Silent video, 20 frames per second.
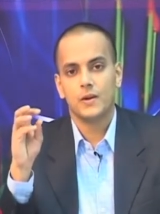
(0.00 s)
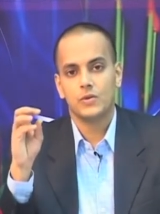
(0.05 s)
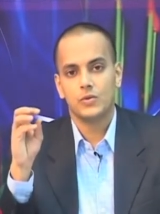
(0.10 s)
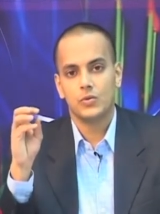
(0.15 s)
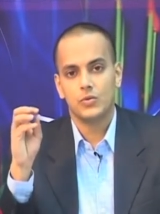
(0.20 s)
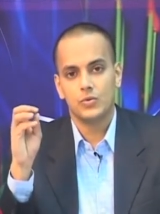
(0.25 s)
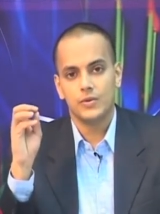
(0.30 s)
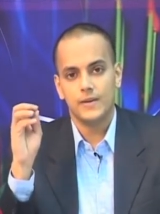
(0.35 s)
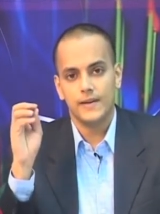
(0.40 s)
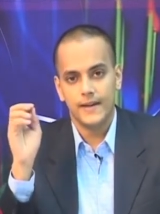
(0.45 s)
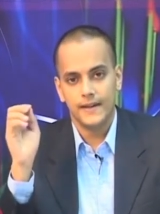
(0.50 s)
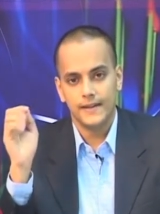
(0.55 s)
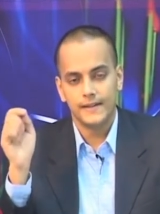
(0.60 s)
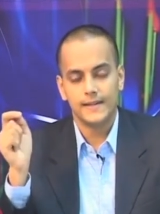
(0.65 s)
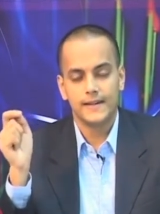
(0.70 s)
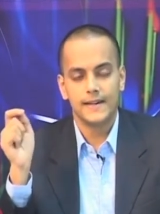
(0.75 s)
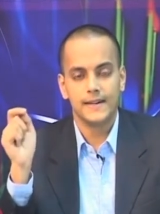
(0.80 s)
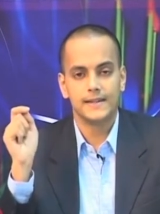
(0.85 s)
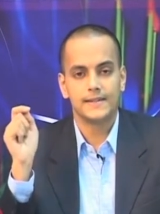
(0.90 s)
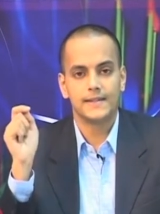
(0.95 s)
to the
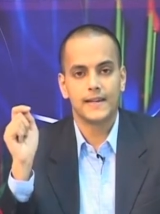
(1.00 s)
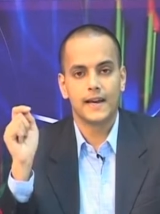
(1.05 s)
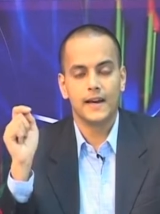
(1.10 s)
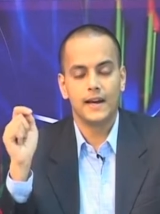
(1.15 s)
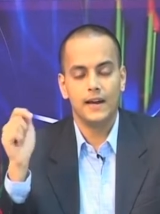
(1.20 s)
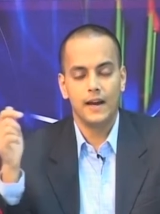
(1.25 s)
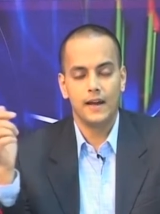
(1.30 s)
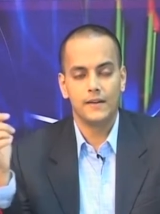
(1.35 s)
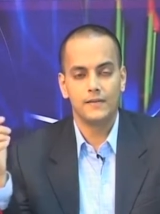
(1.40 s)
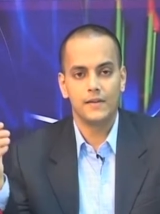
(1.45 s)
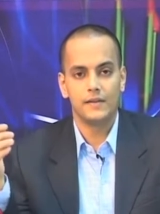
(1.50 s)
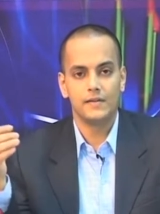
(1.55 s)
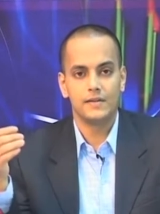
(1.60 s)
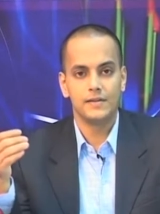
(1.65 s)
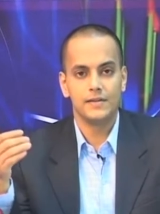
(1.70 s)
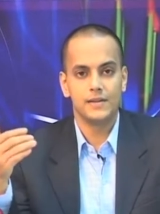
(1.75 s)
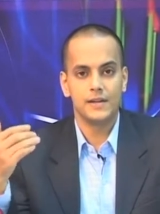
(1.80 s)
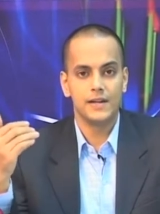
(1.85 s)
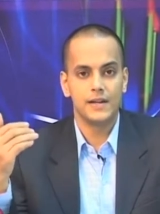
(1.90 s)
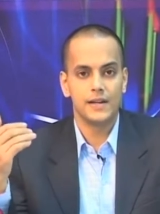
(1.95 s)
incidence angle and we will
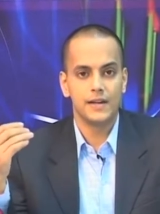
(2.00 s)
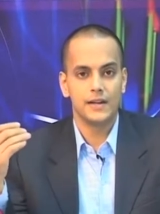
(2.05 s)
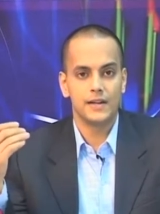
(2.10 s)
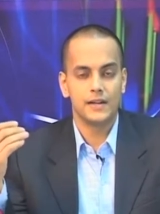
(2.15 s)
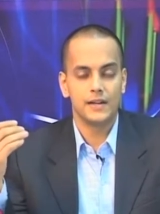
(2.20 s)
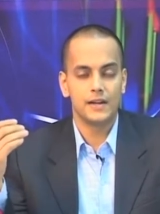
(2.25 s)
see